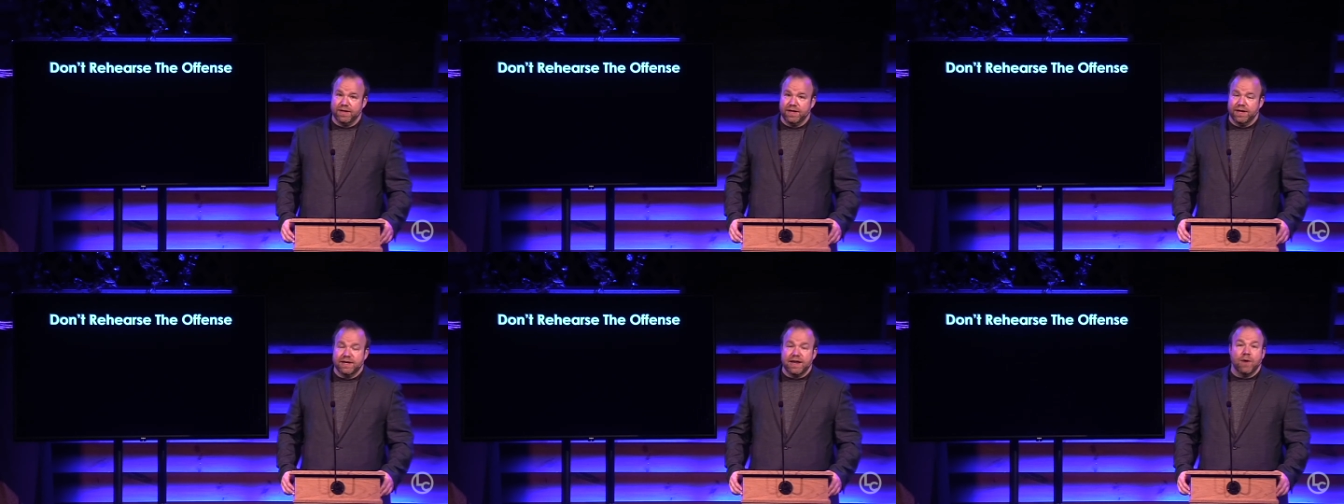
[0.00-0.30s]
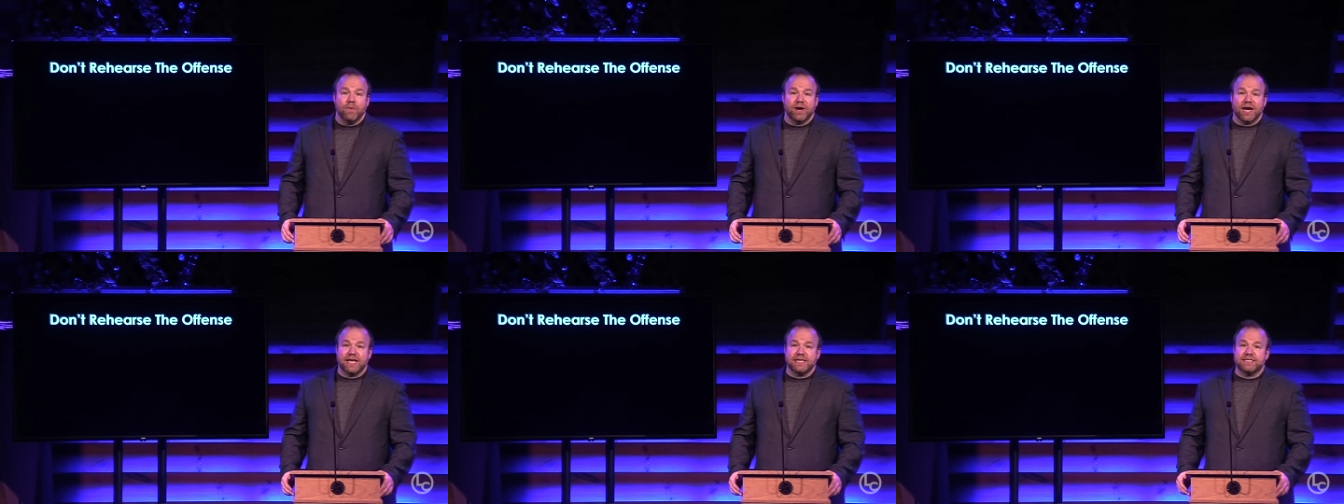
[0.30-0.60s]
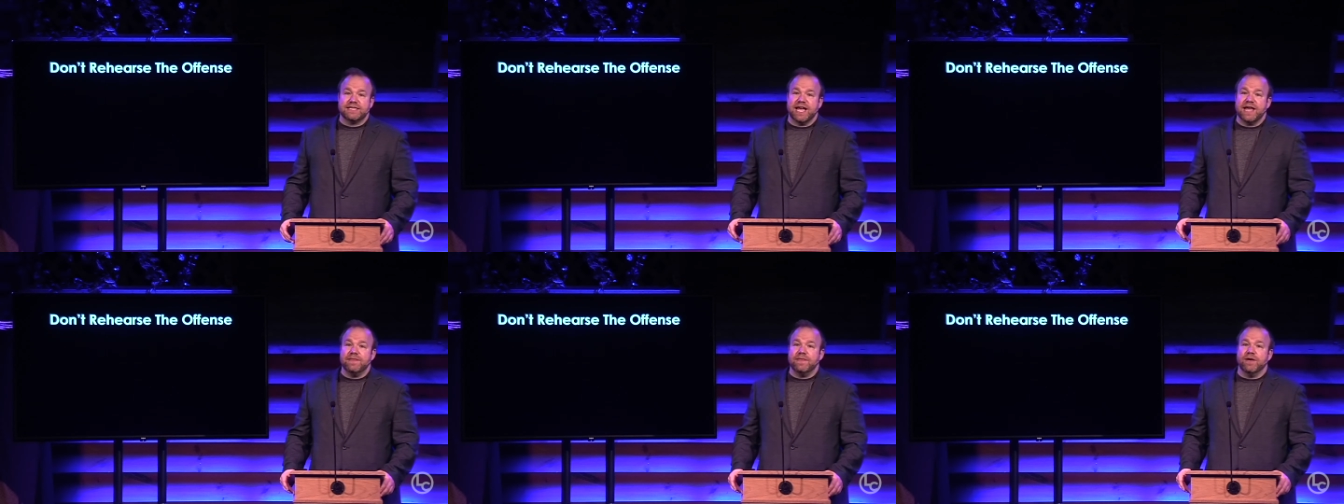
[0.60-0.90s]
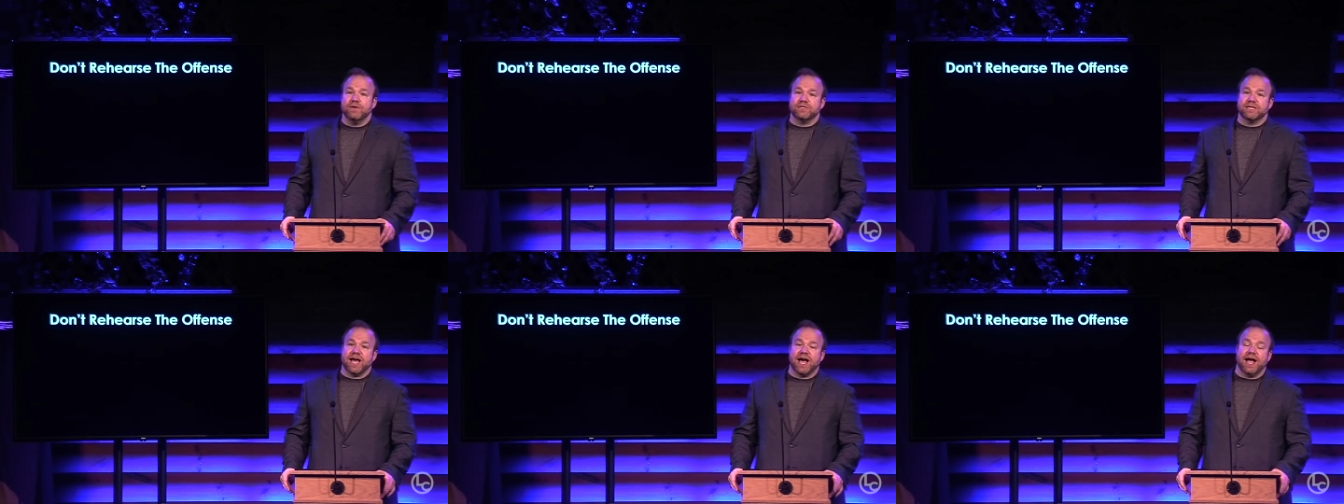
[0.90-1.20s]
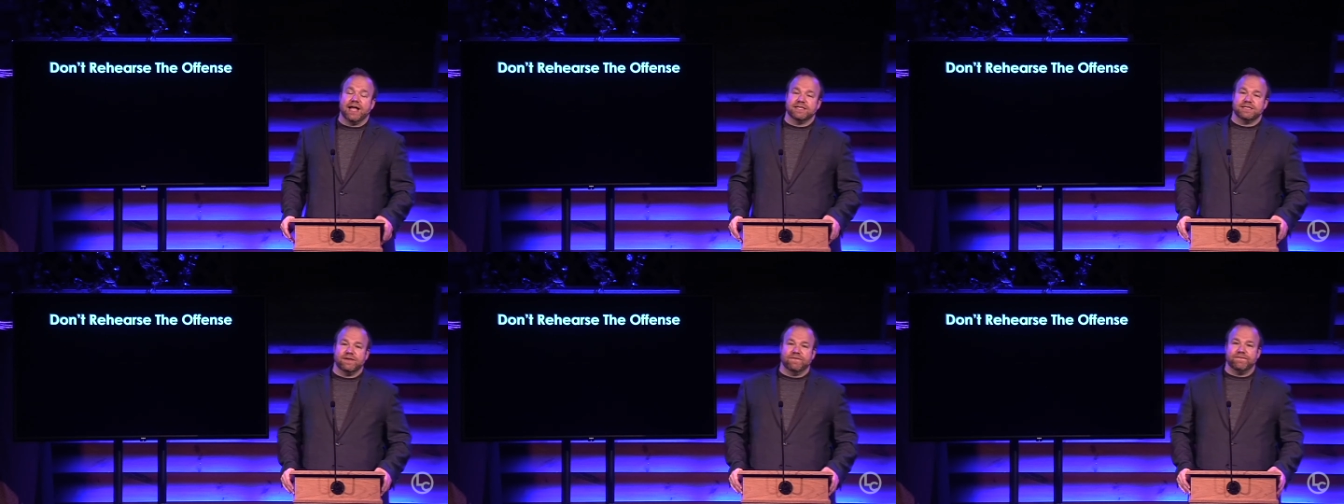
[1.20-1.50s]
Now, when I say those
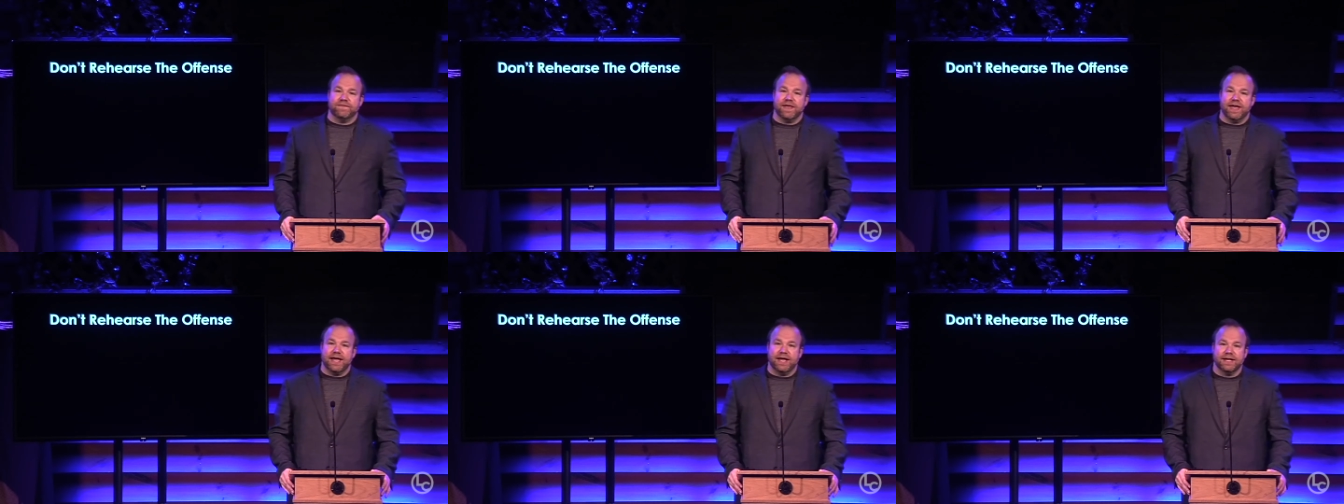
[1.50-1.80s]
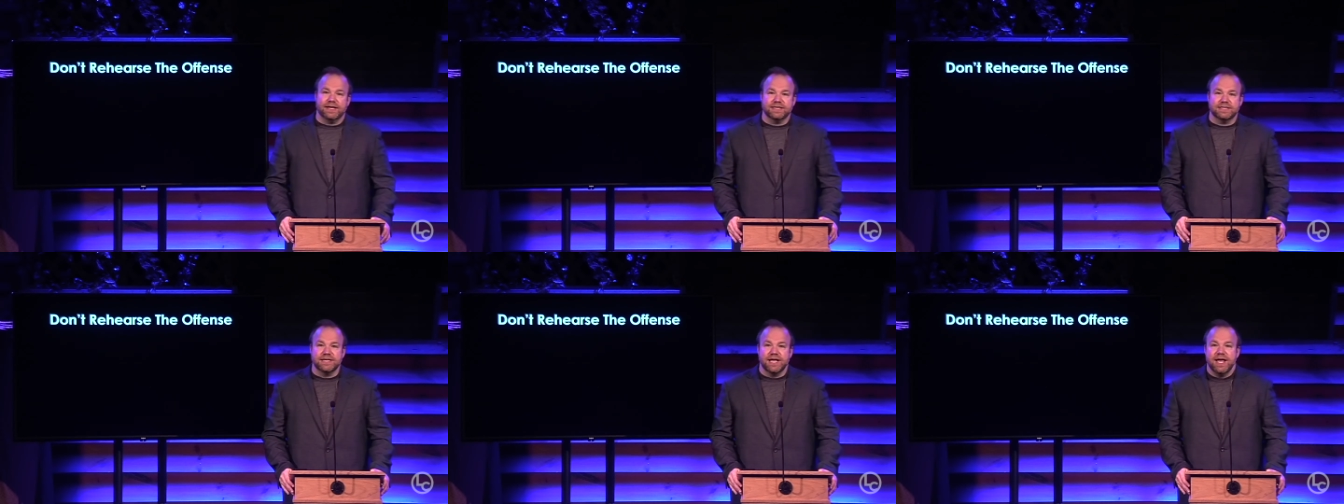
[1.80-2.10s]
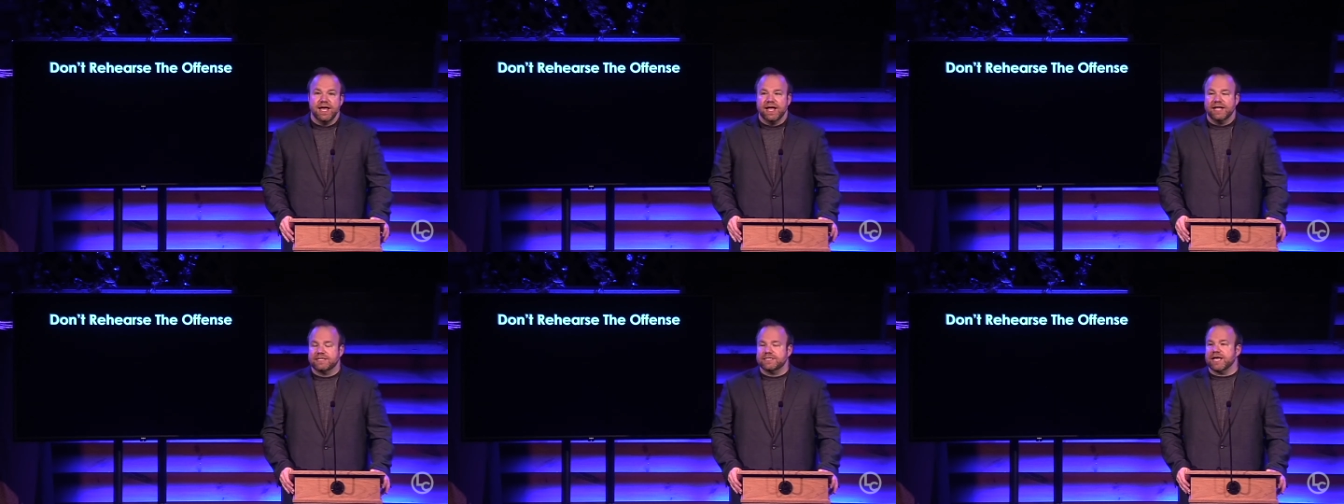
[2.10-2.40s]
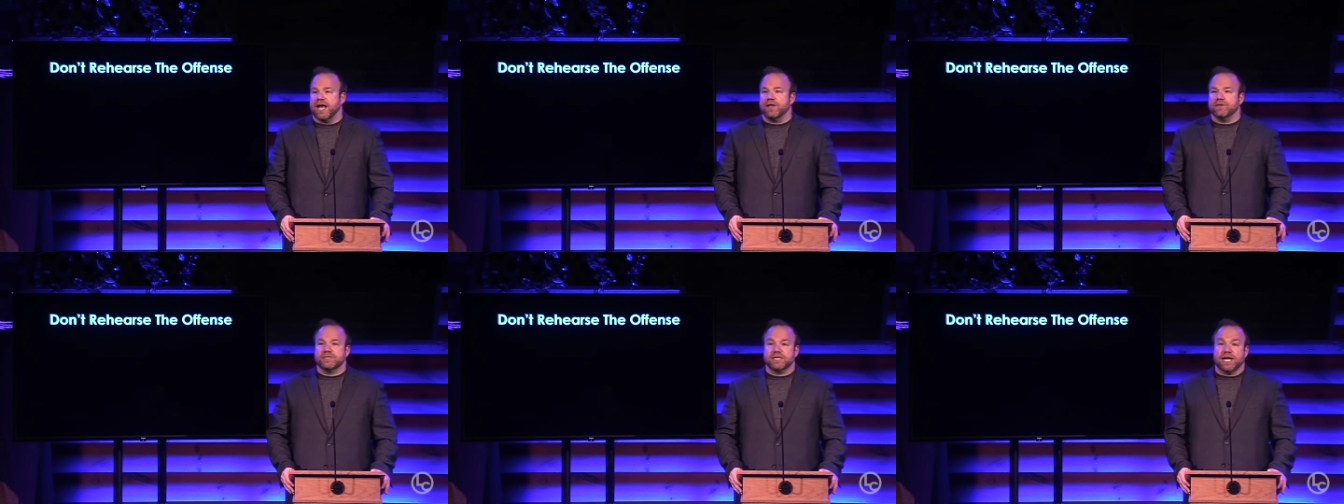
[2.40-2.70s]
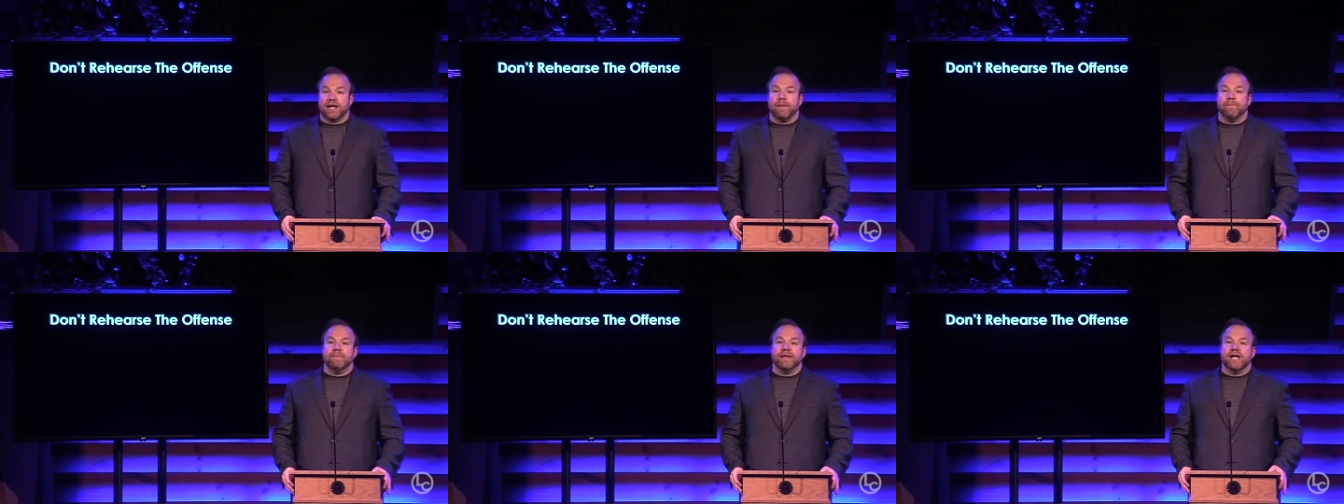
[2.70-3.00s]
kinds of things, it sounds
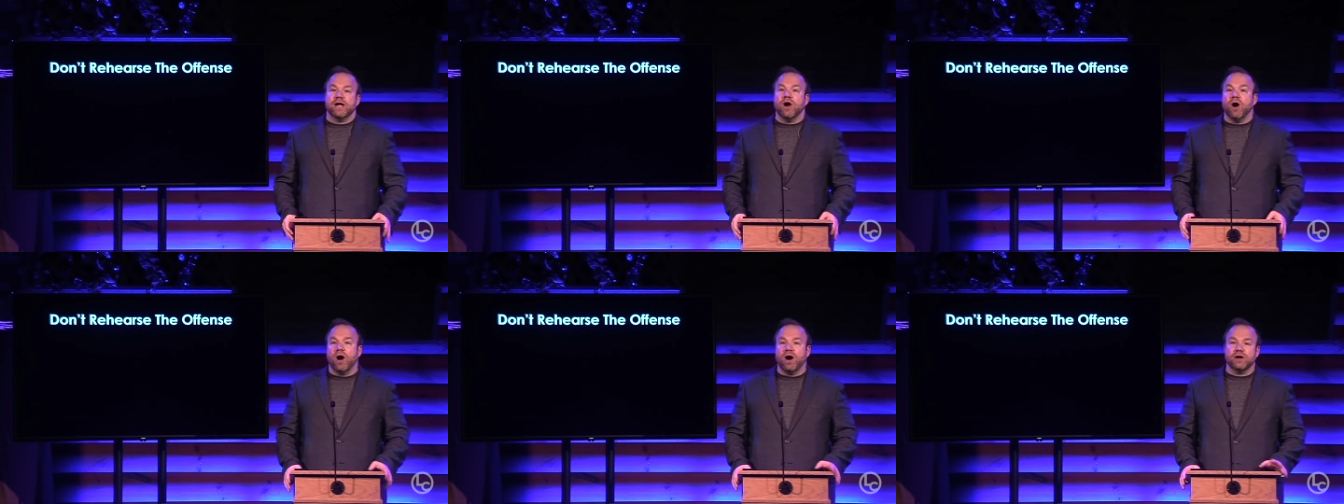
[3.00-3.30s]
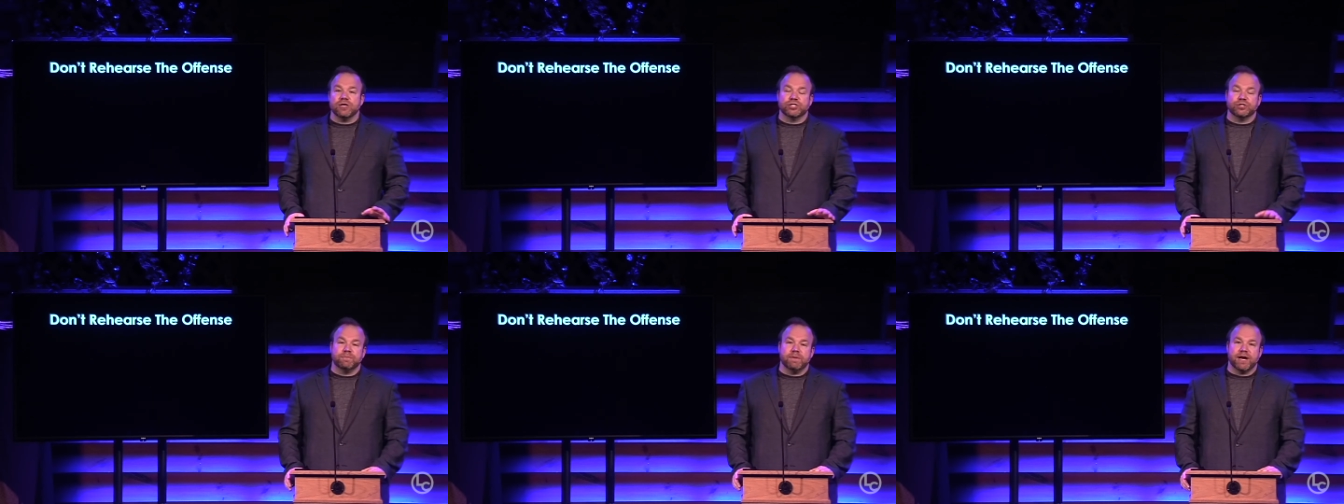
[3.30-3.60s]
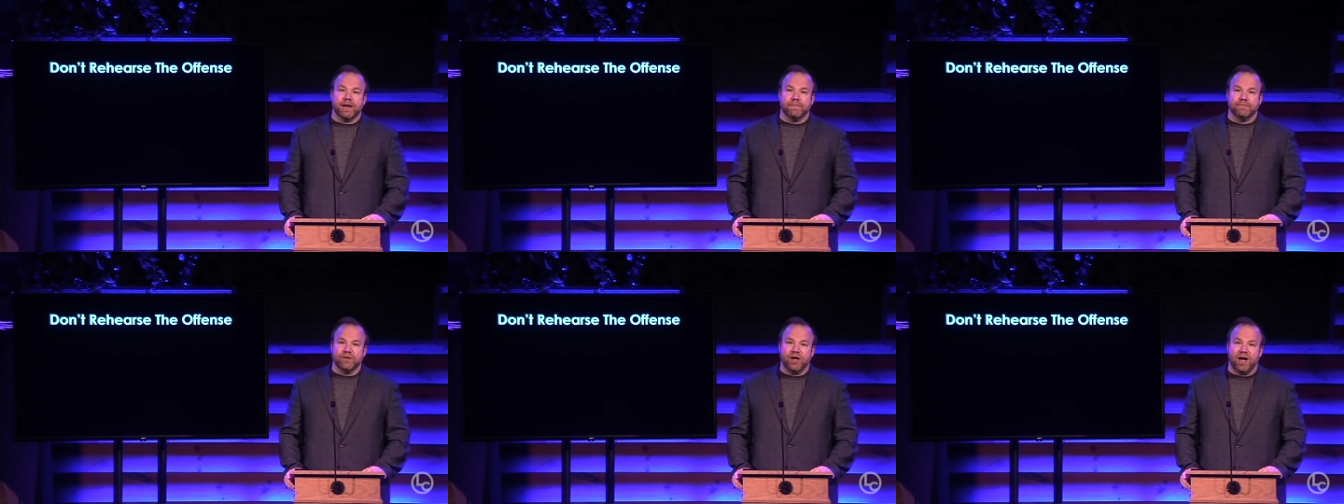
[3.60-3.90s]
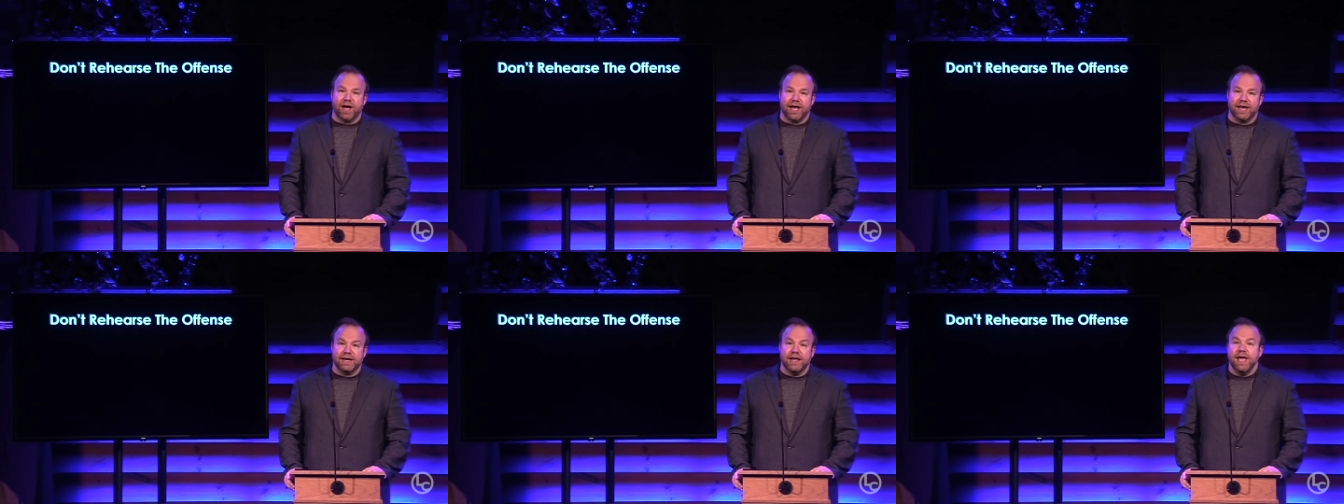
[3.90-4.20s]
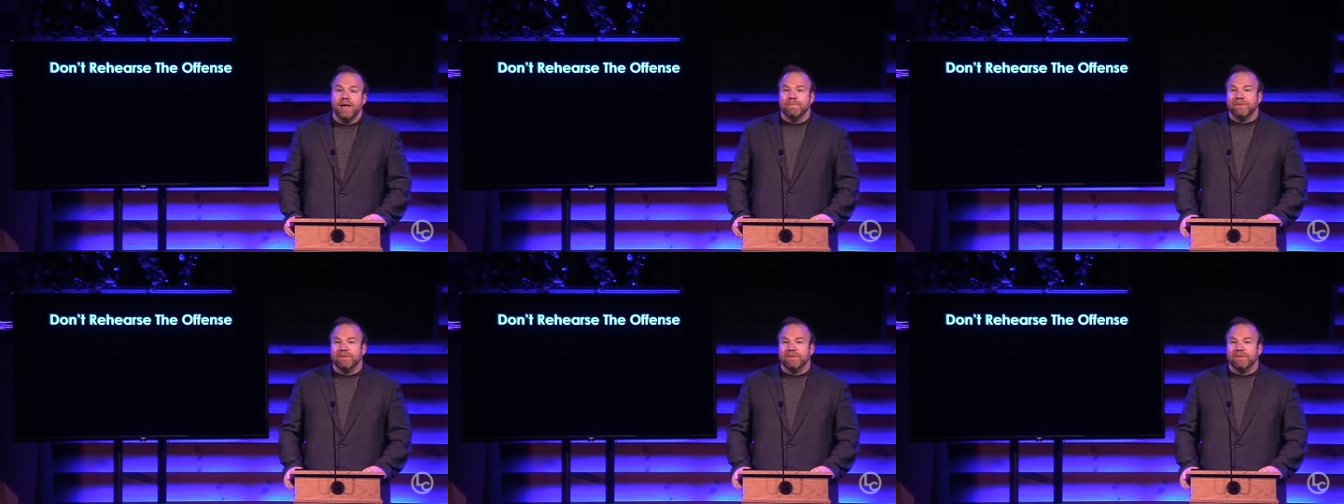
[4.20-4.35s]
like I'm being harsh, but I'm not,